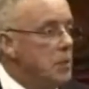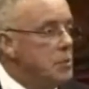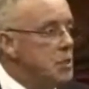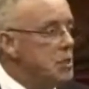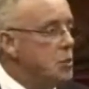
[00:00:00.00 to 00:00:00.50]

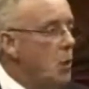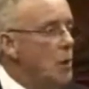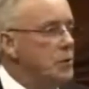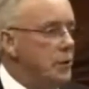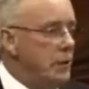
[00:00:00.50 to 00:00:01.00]
She's
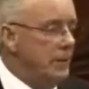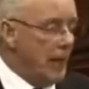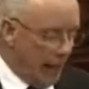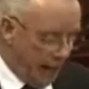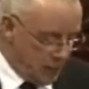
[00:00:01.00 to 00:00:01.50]
quoted in
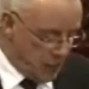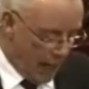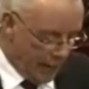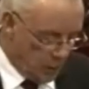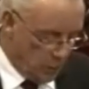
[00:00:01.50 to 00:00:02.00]
that Age
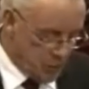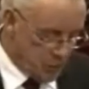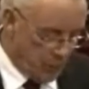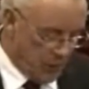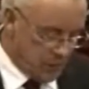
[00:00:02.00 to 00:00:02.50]
article,
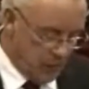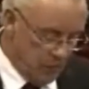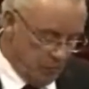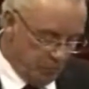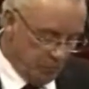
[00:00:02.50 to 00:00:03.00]
Mr.
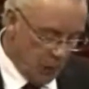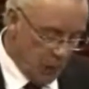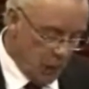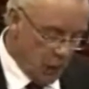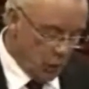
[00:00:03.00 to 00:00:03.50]
President,
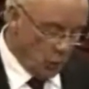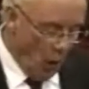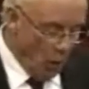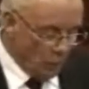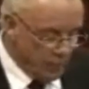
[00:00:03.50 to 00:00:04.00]
"The
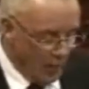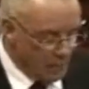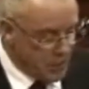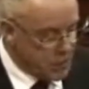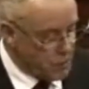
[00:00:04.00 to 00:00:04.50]
role of
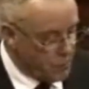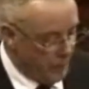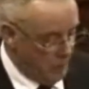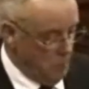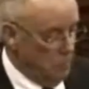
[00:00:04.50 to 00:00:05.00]
governments is
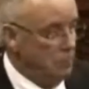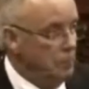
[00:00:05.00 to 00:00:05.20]
critical.